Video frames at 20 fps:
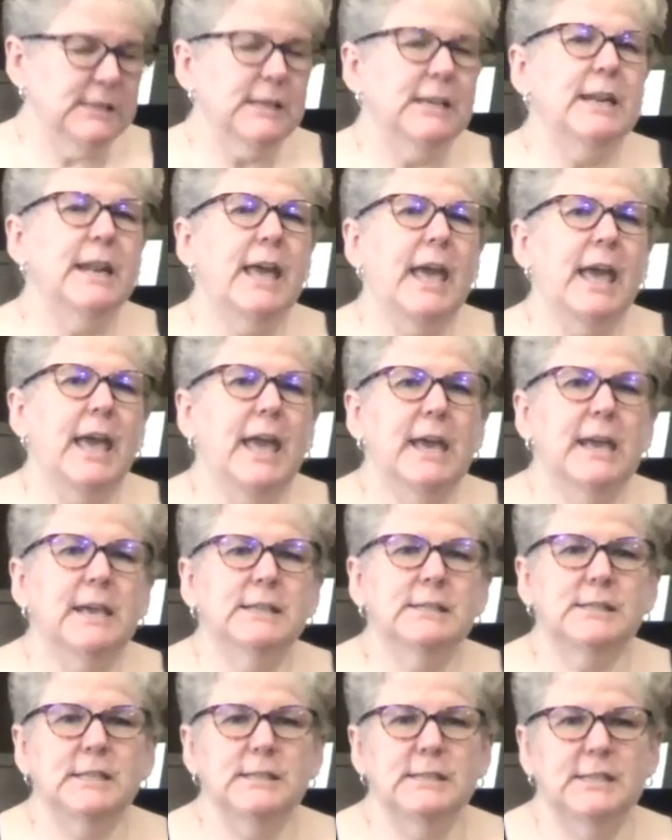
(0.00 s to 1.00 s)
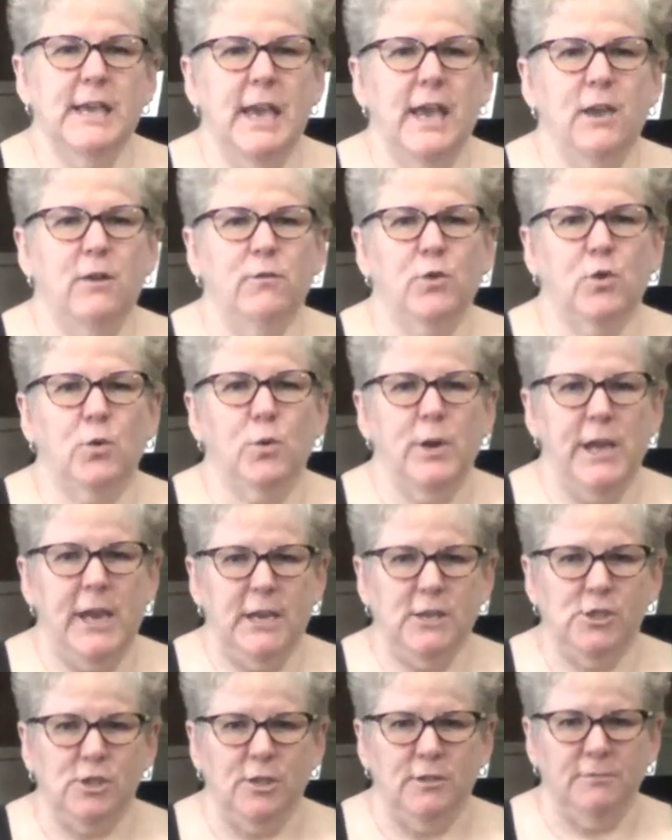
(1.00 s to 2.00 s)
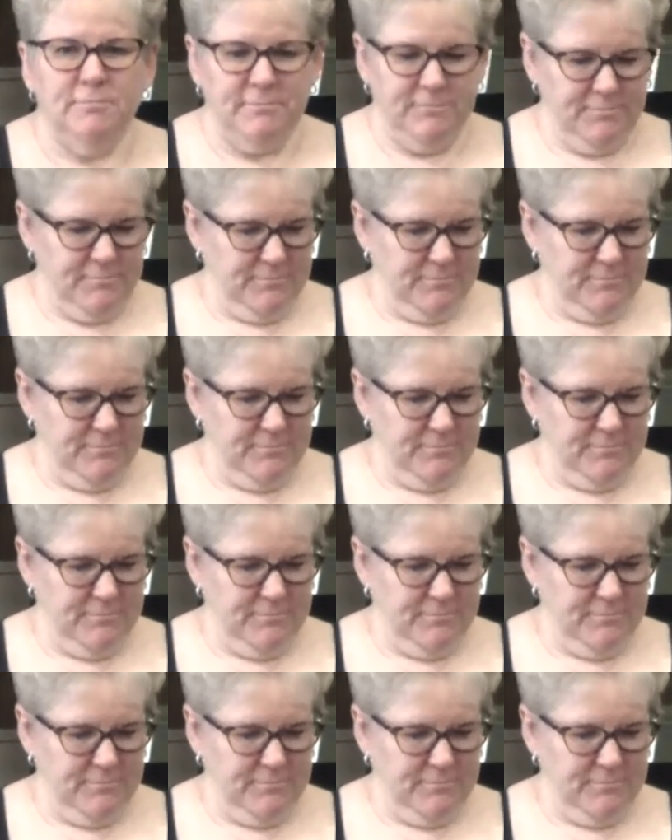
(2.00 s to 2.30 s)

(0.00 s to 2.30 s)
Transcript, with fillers: Today is the day of creation.